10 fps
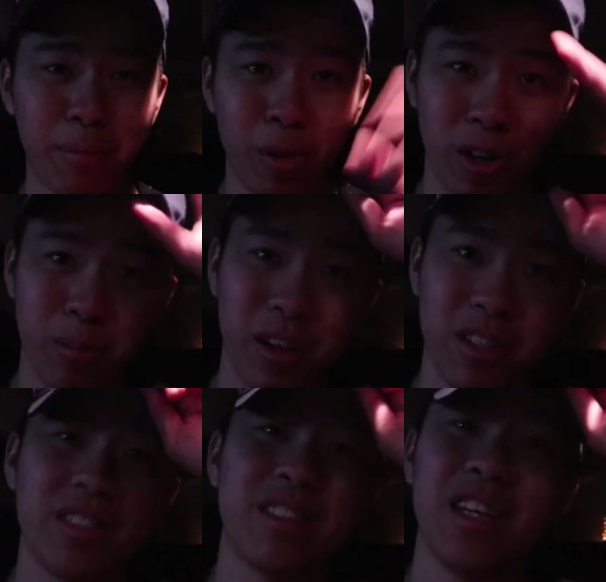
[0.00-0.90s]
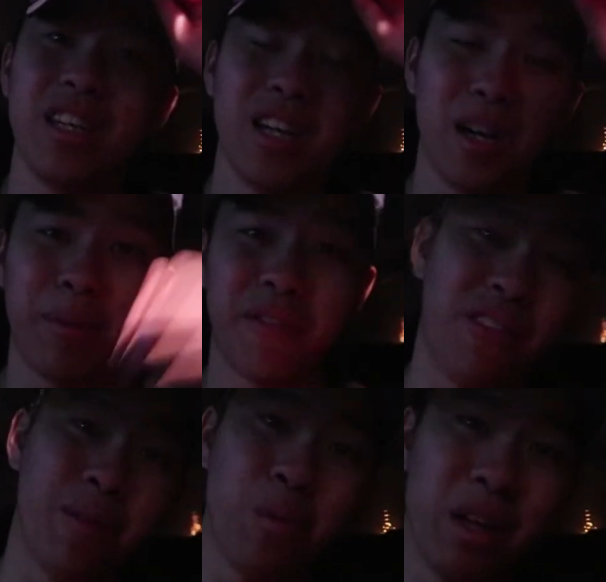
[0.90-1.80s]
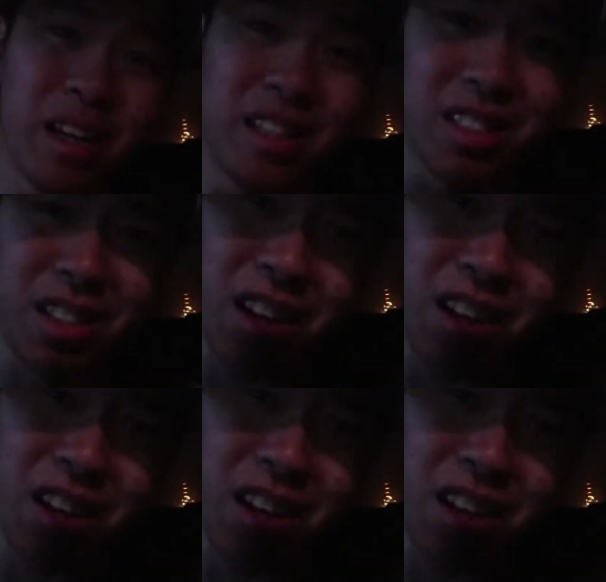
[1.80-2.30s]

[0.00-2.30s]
Pokemons apart from the one I just